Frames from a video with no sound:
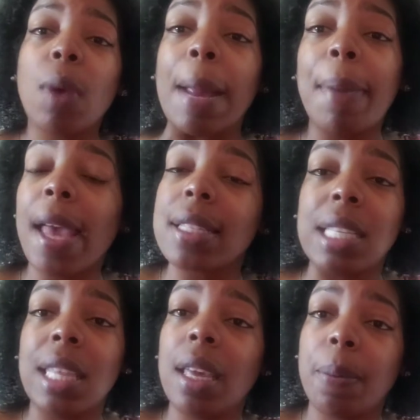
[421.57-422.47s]
right back
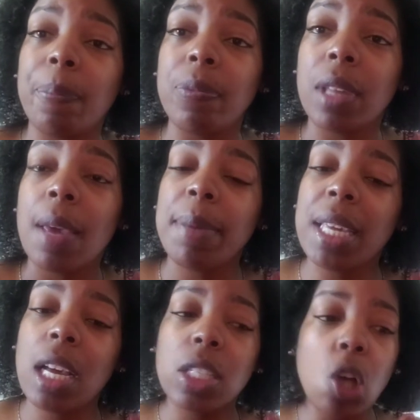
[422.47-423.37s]
to them.
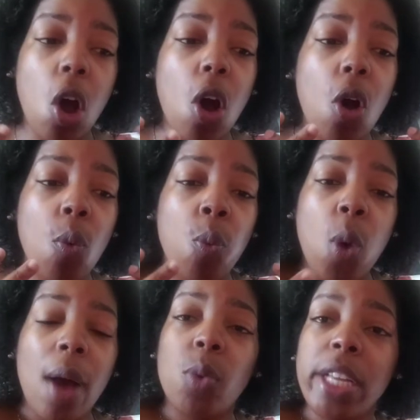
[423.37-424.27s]
Because
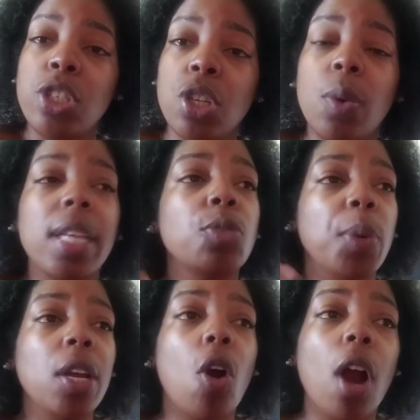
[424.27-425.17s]
what we do is
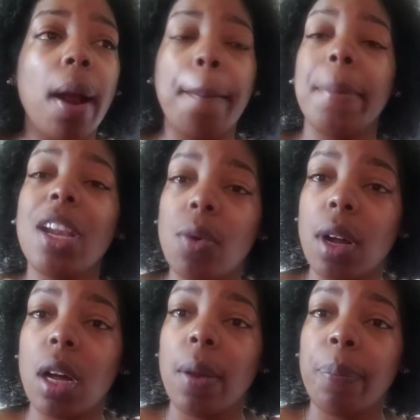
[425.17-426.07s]
we are a
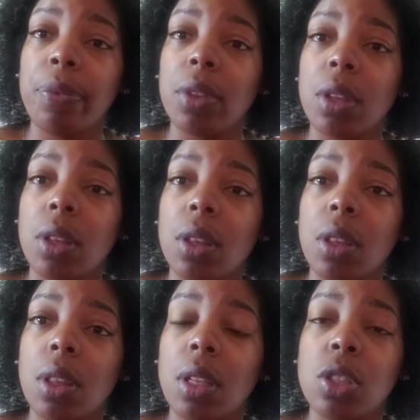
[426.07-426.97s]
mirror
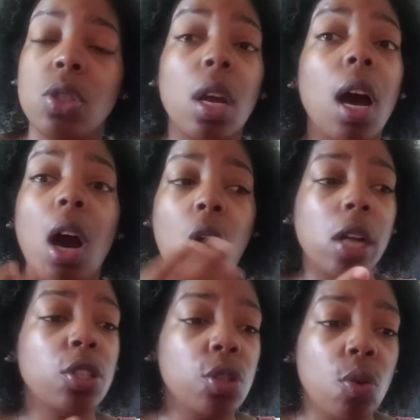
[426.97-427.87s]

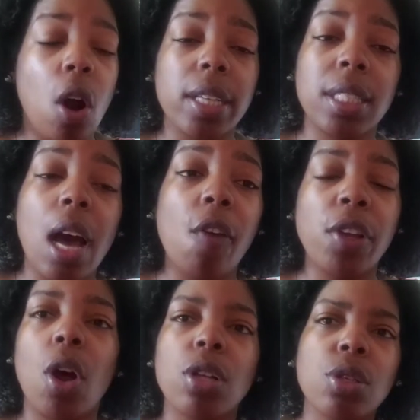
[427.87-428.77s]
onto ourselves
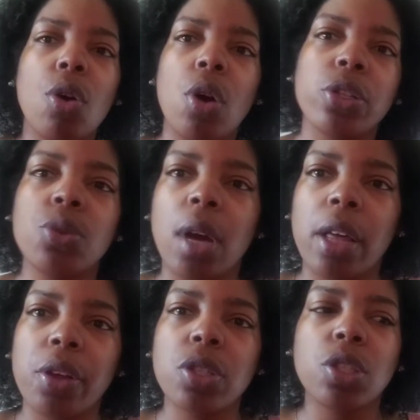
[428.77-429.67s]
and also onto
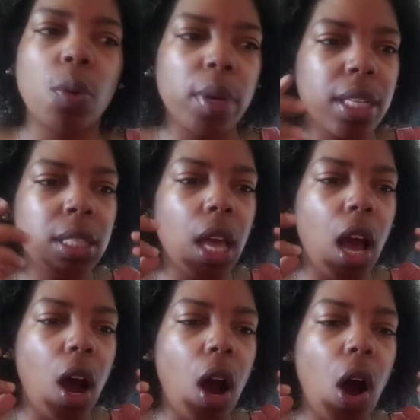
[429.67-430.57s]
others. So it is
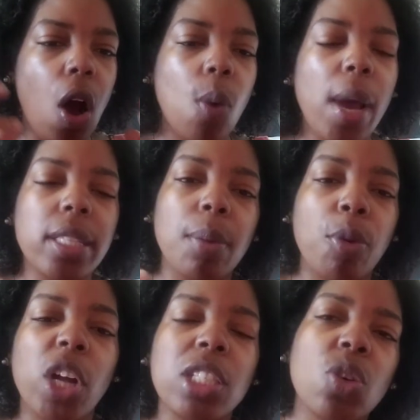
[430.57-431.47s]
always
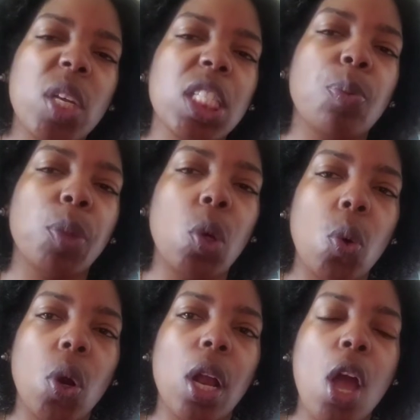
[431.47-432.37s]
important to
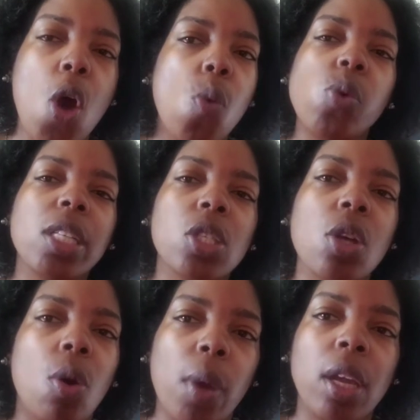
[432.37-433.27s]
explore what's
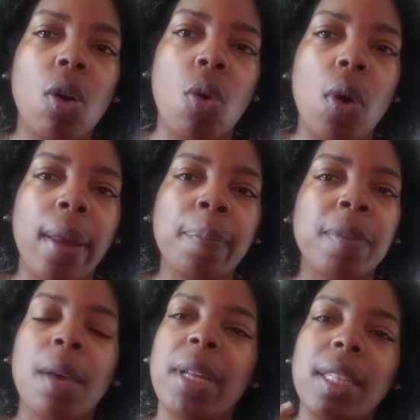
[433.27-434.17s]
going on.
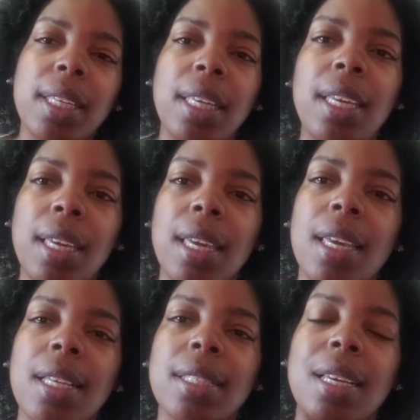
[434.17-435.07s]
But the
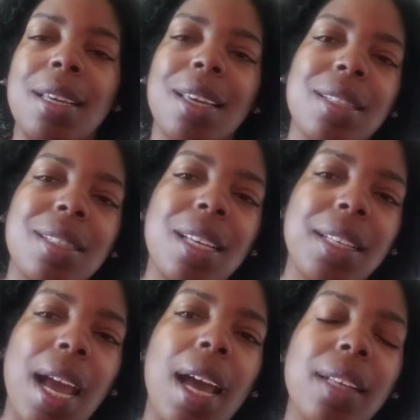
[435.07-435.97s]
key is to
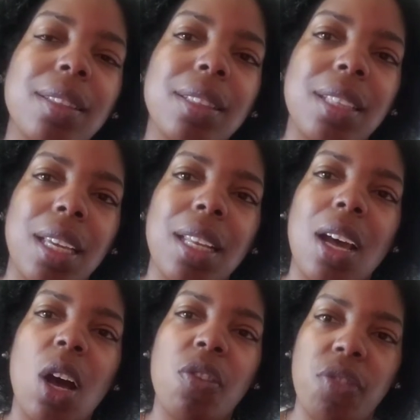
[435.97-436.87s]
not get
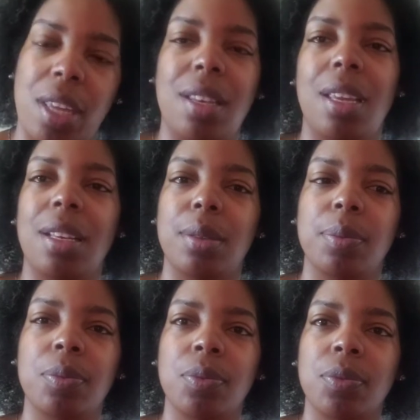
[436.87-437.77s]
offended,
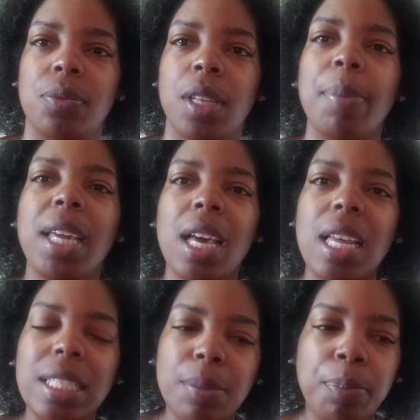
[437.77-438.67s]

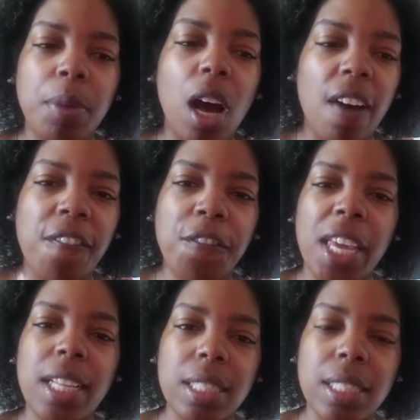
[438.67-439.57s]
because
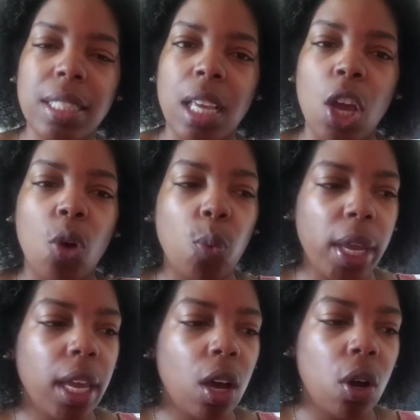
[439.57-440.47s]
offense
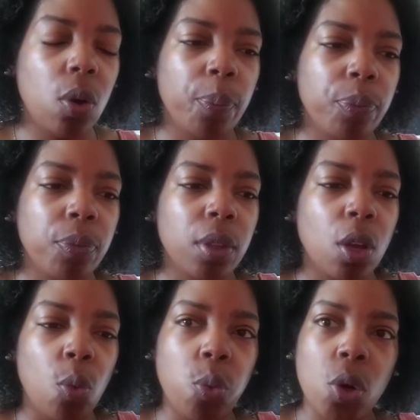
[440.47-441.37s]
will
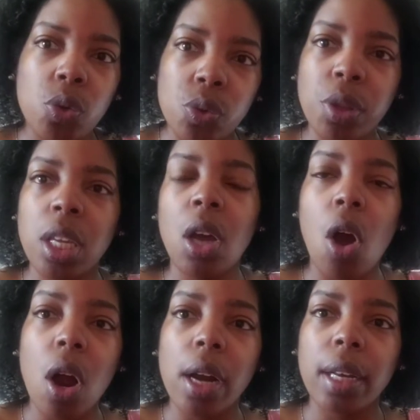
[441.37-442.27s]
wound the
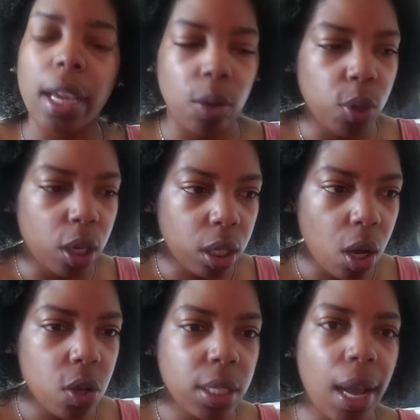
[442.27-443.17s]
heart. It will
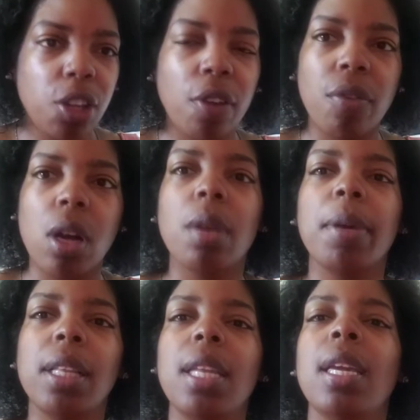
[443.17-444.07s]
close down your
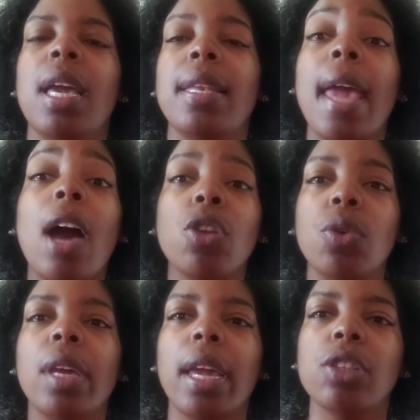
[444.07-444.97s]
vulnerability, and now
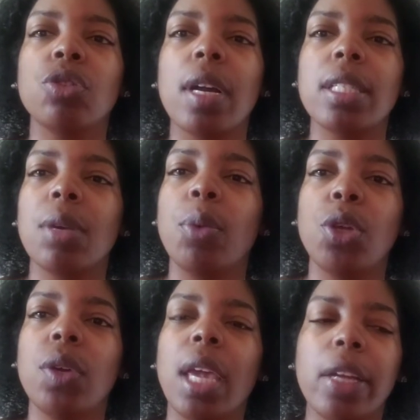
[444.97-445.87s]
you can't trust. And when
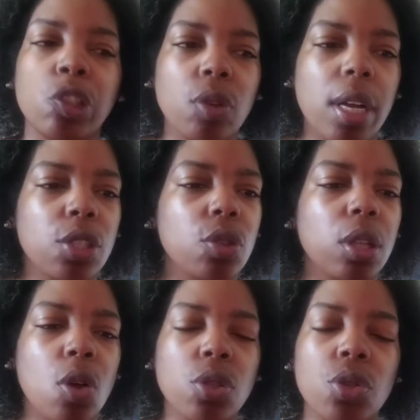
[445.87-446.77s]
you can't trust, you
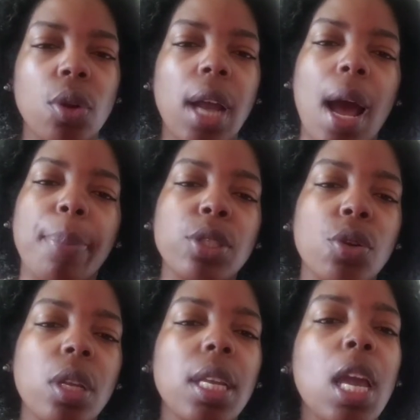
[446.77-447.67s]
close the door to
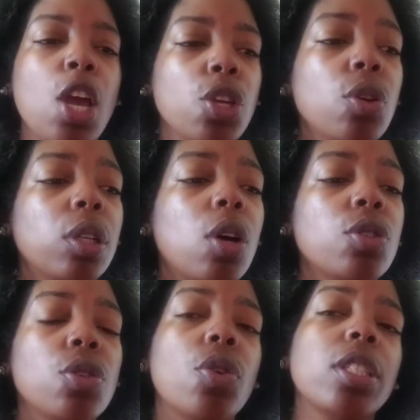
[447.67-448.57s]
opportunity. You
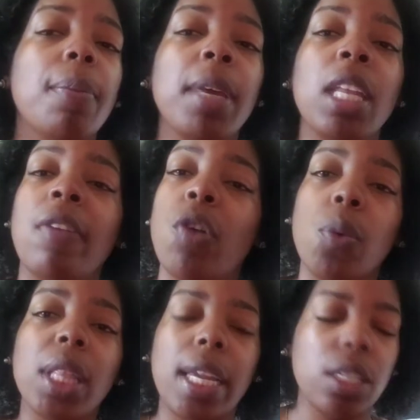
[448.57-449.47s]
close the door to meaningful
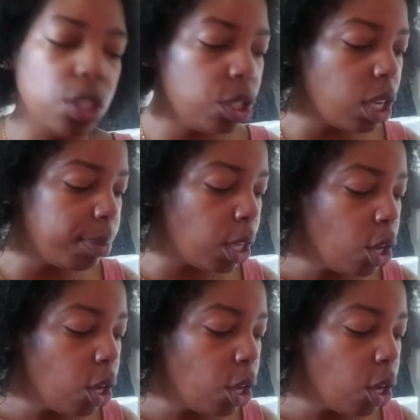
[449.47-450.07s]
relationships.